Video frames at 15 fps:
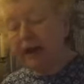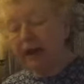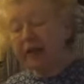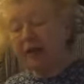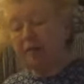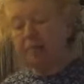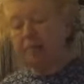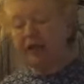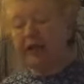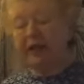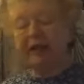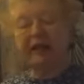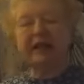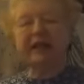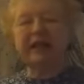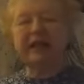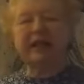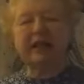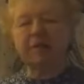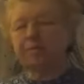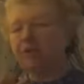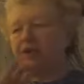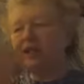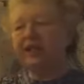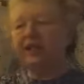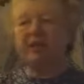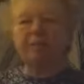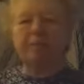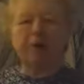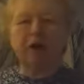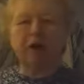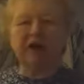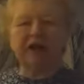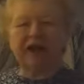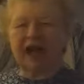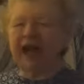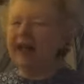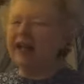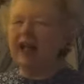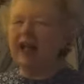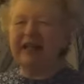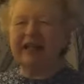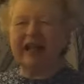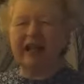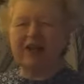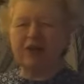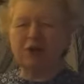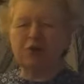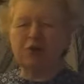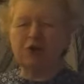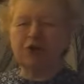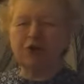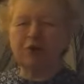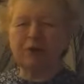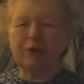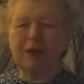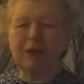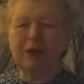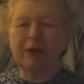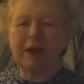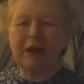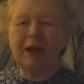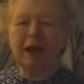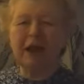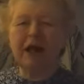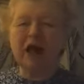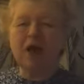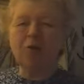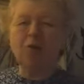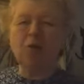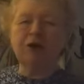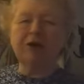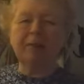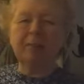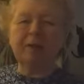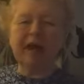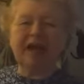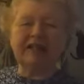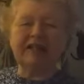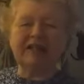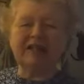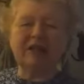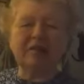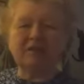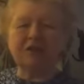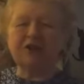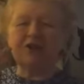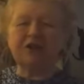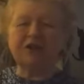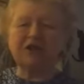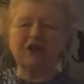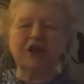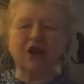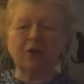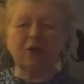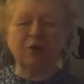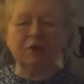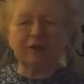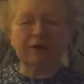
And immediately the leprosy departed. Now, I like that, don't you? I want the bad stuff to just go.